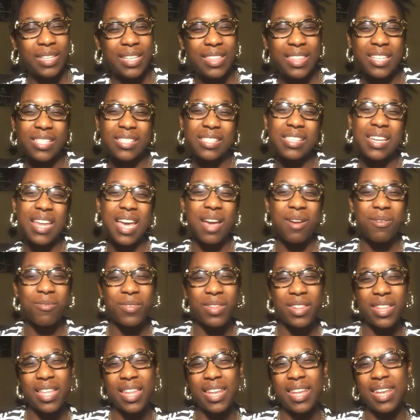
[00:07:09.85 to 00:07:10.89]
there's not
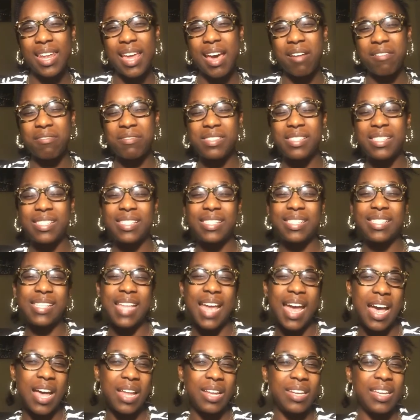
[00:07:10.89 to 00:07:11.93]
really a lot of
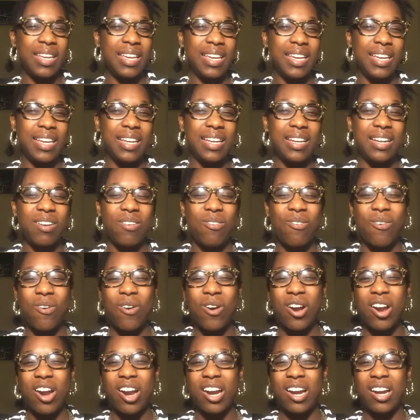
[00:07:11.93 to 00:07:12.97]
styling
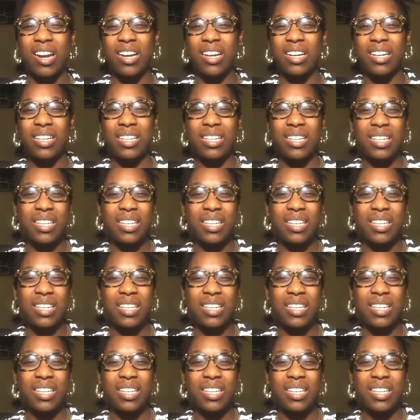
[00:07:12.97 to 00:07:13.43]
or